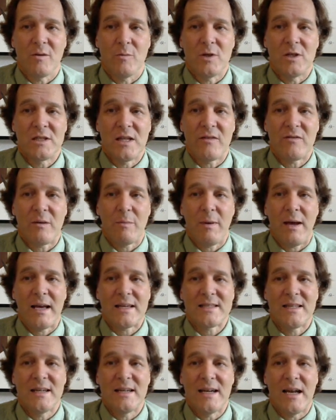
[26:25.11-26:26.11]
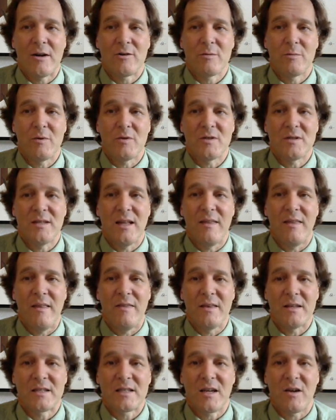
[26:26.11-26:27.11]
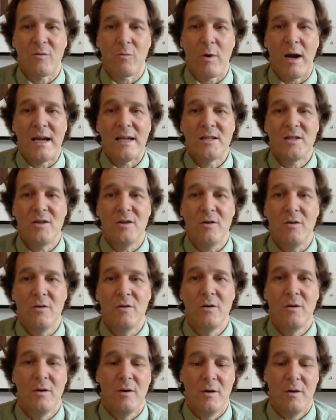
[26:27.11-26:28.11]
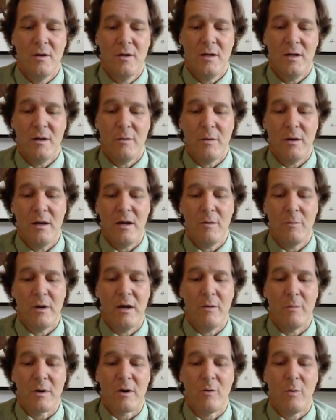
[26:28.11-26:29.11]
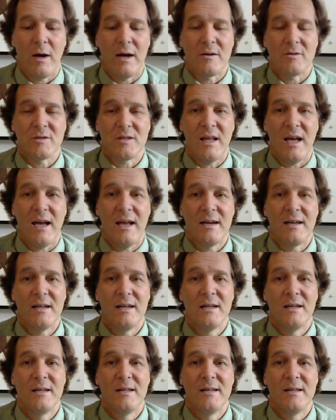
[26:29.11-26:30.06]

So we just have to pass in an attributes that this can write to. It requires that.